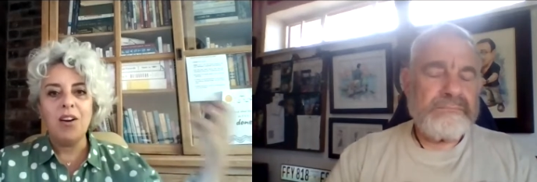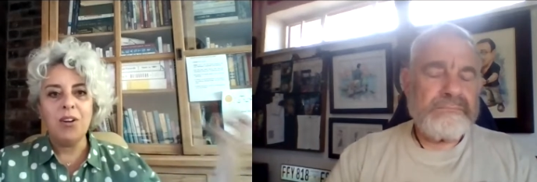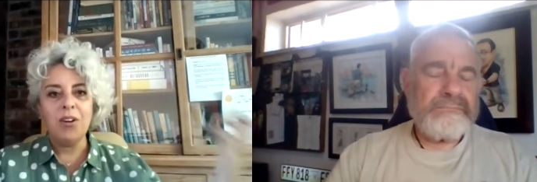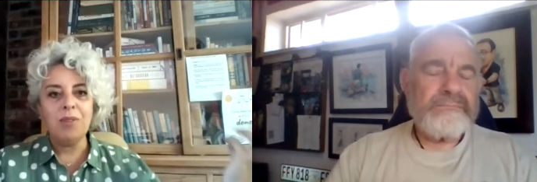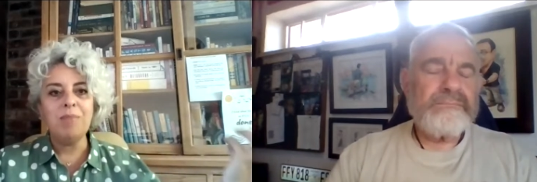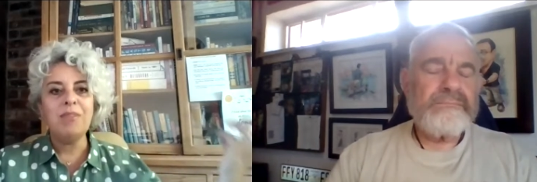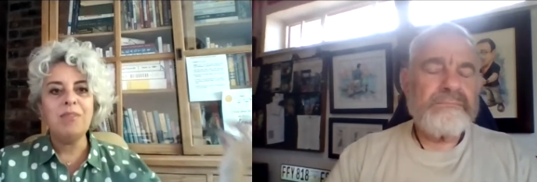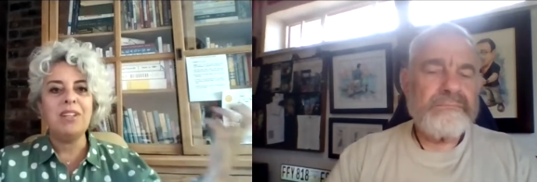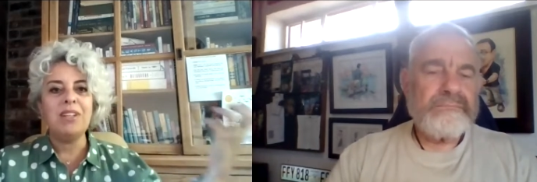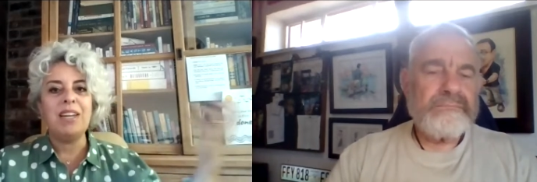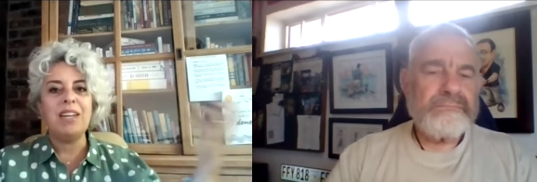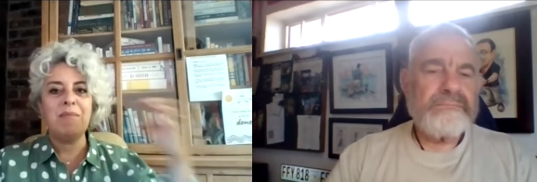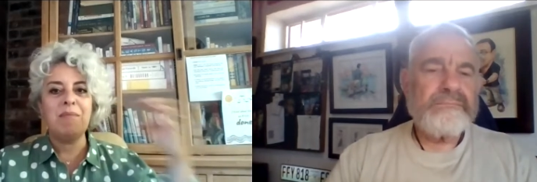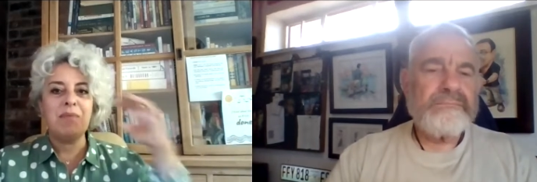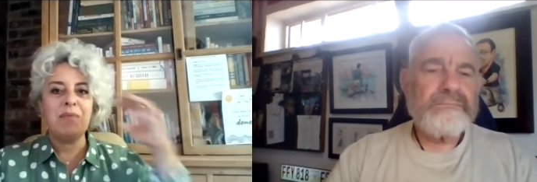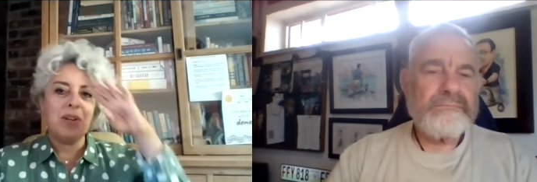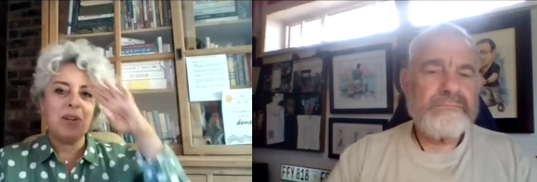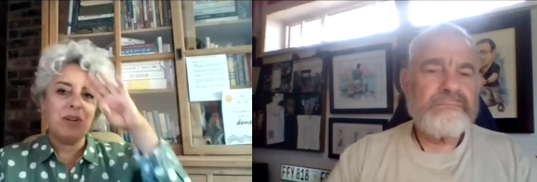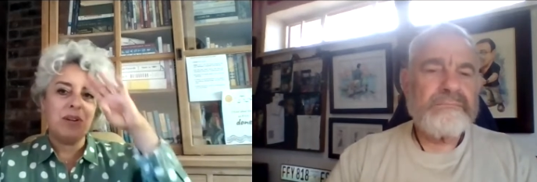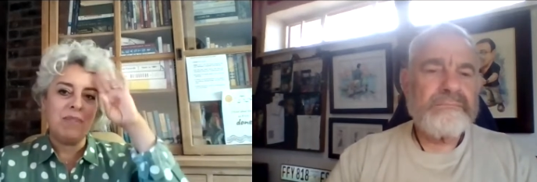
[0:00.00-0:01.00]
Speaker 1: home to
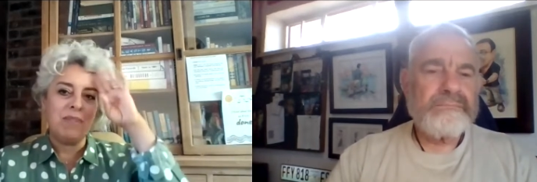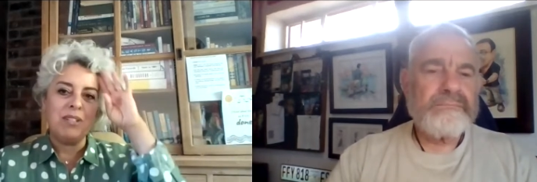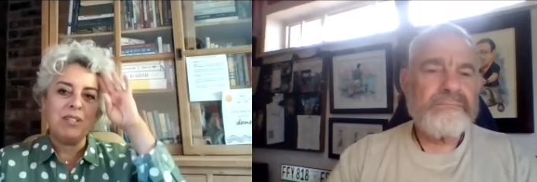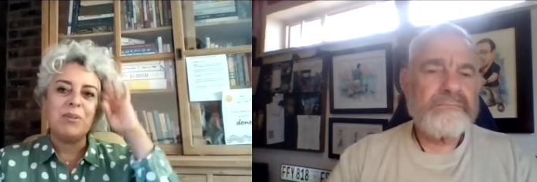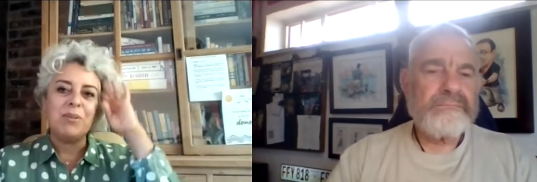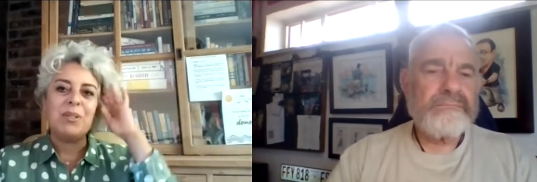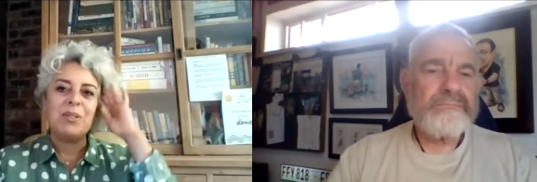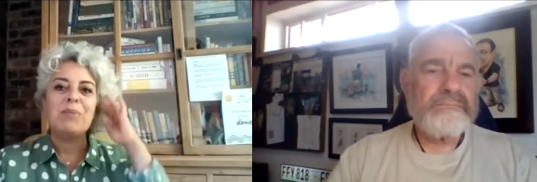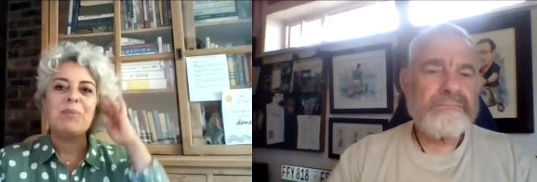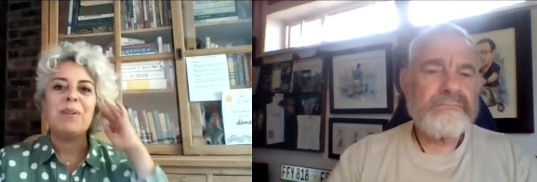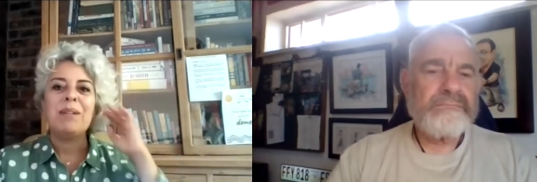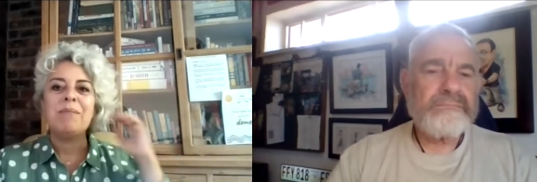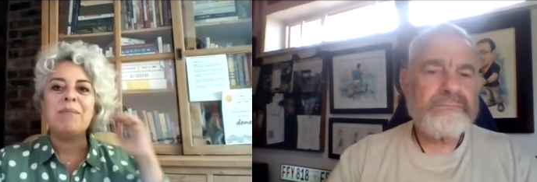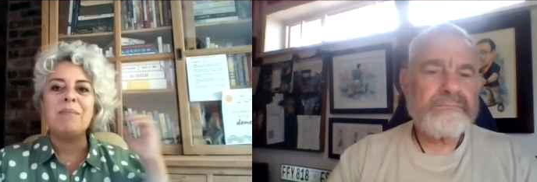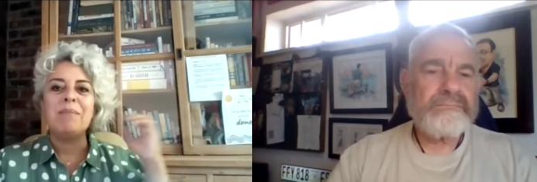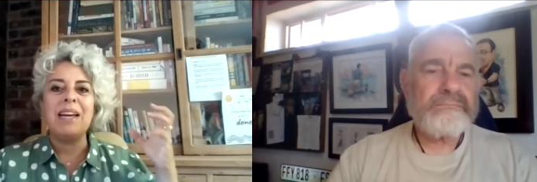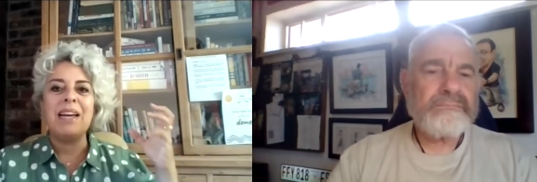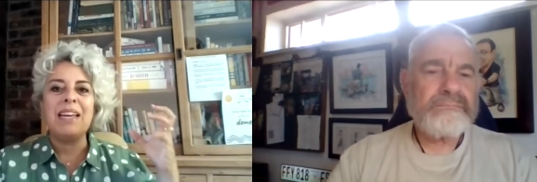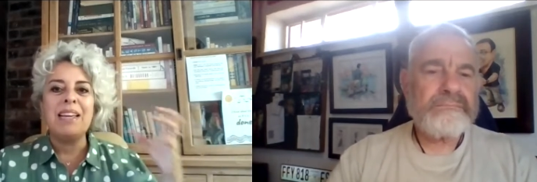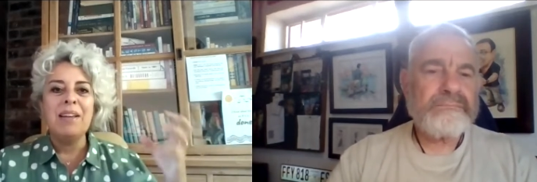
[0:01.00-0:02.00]
Lebanon, which was what
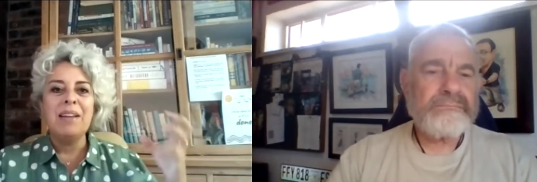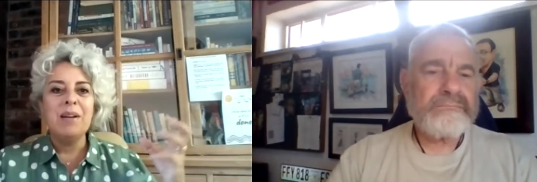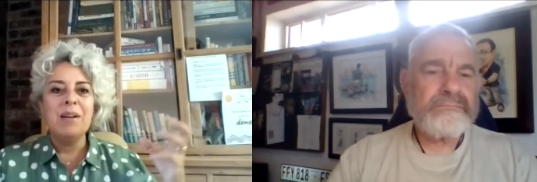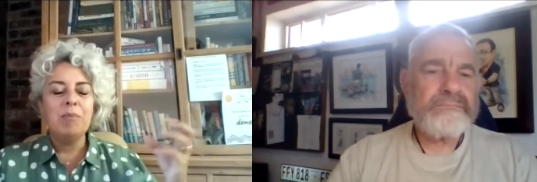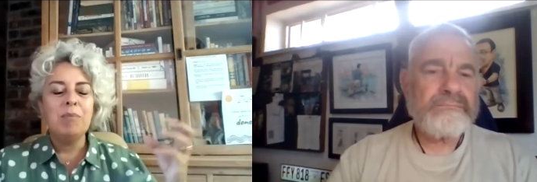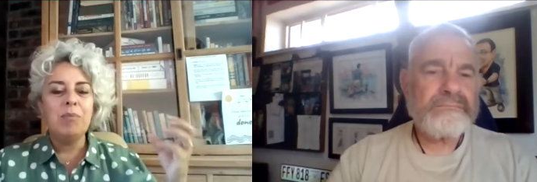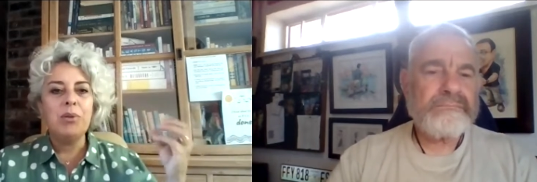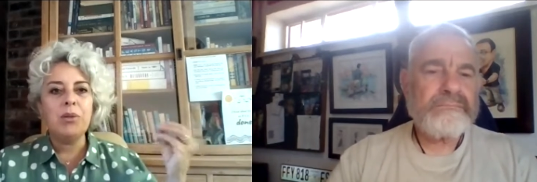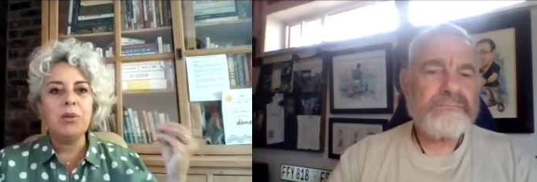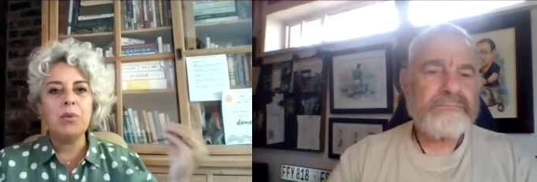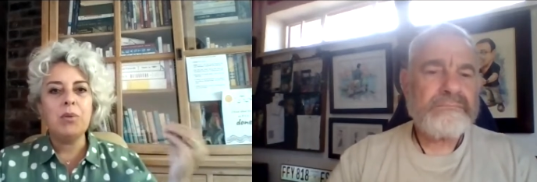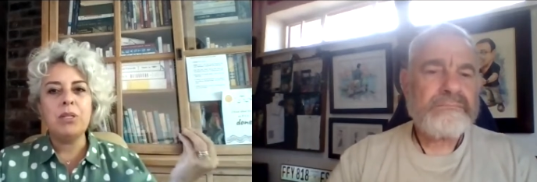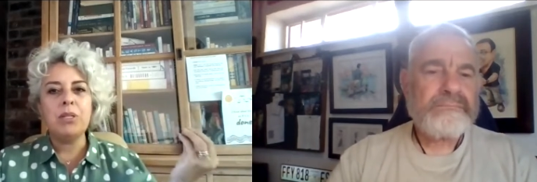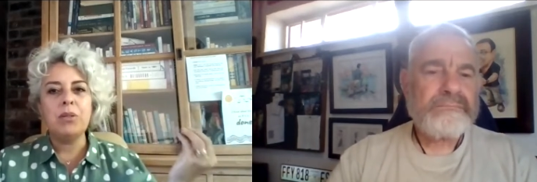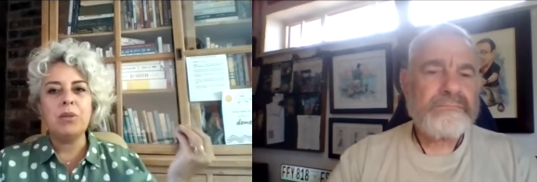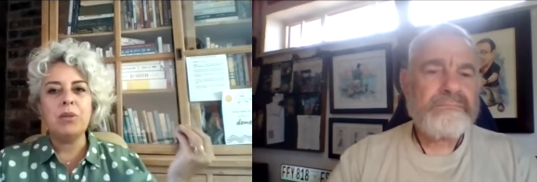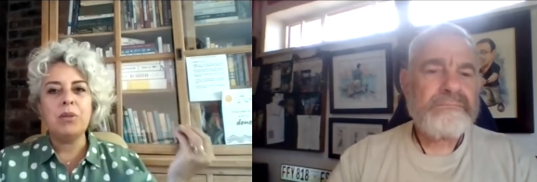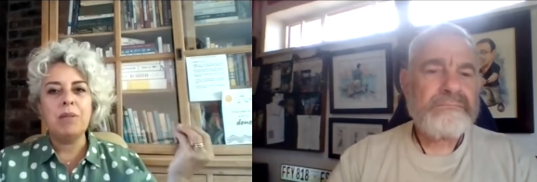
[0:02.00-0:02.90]
my book was all